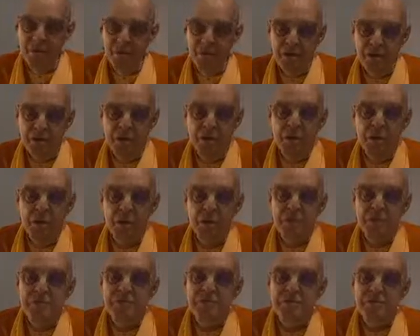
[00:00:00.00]
even though
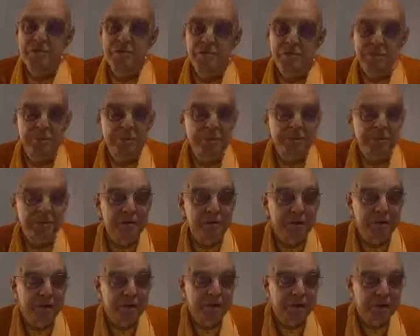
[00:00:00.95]
she is a woman,
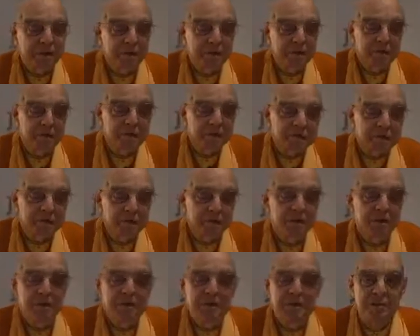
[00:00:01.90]
can
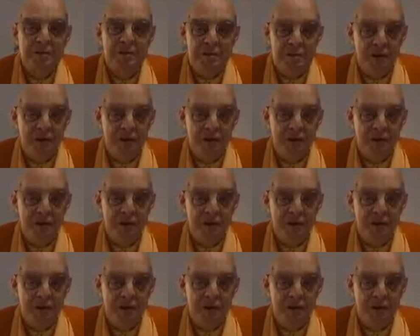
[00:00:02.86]
defeat the